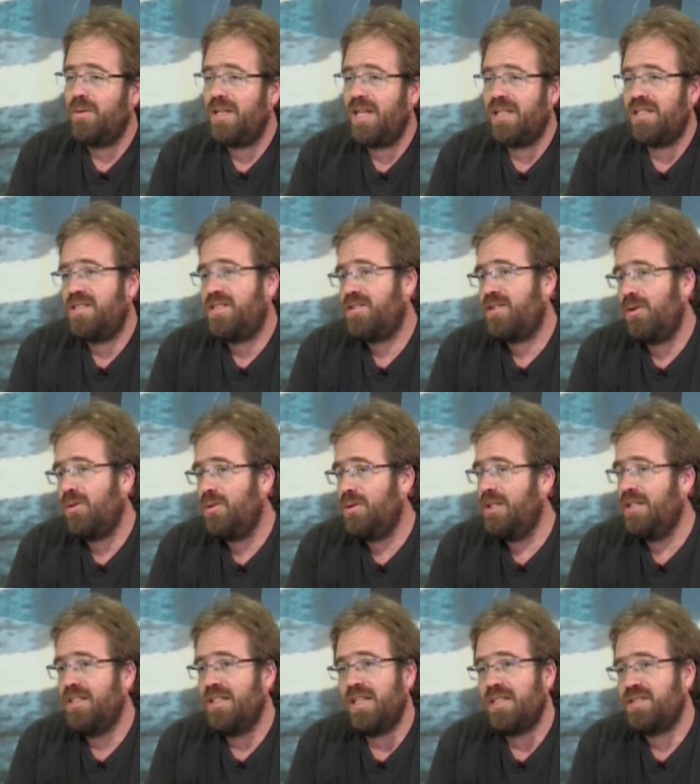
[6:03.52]
get
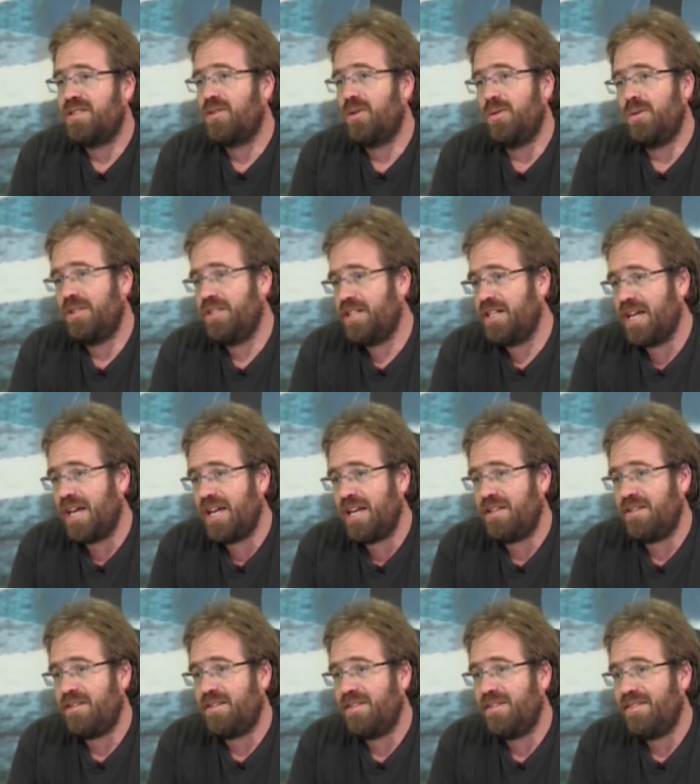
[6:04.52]
stolen and sold
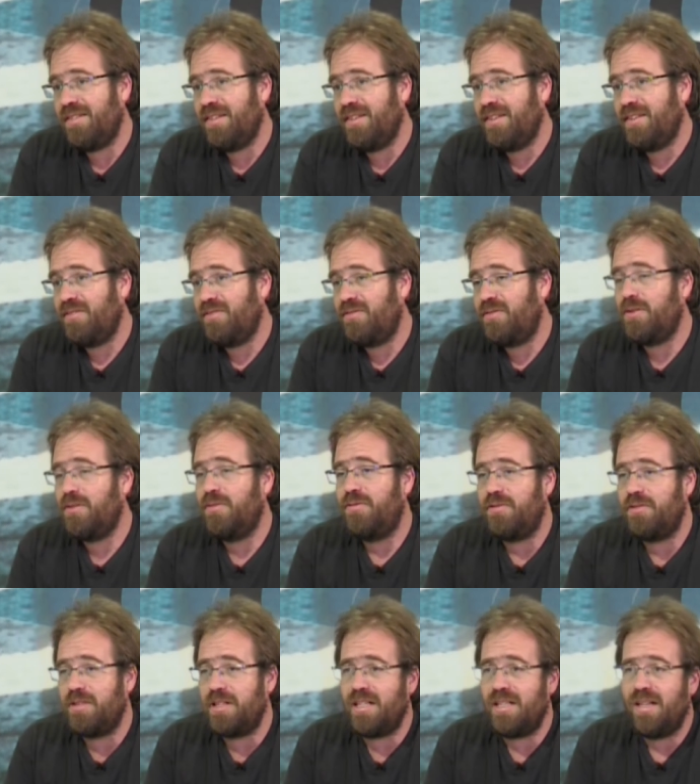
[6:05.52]
again for
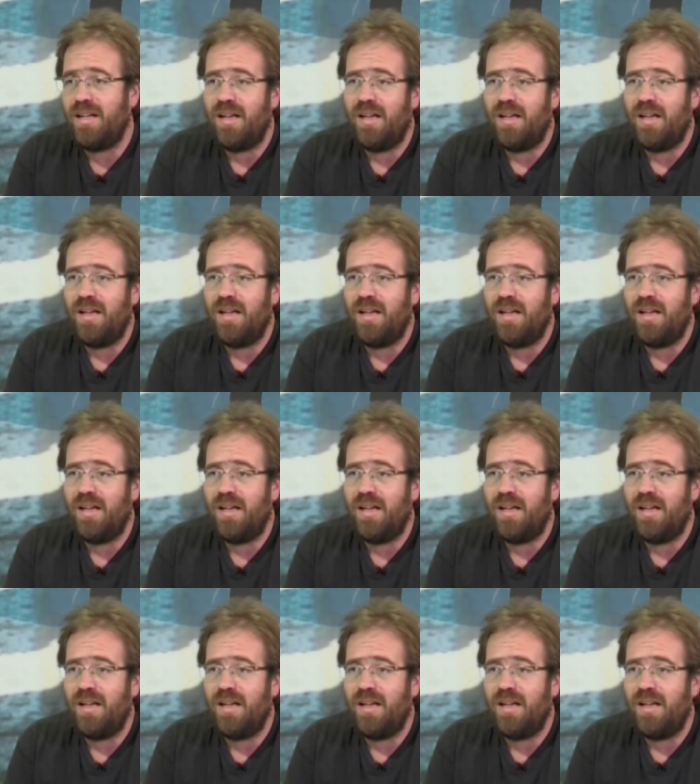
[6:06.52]
free.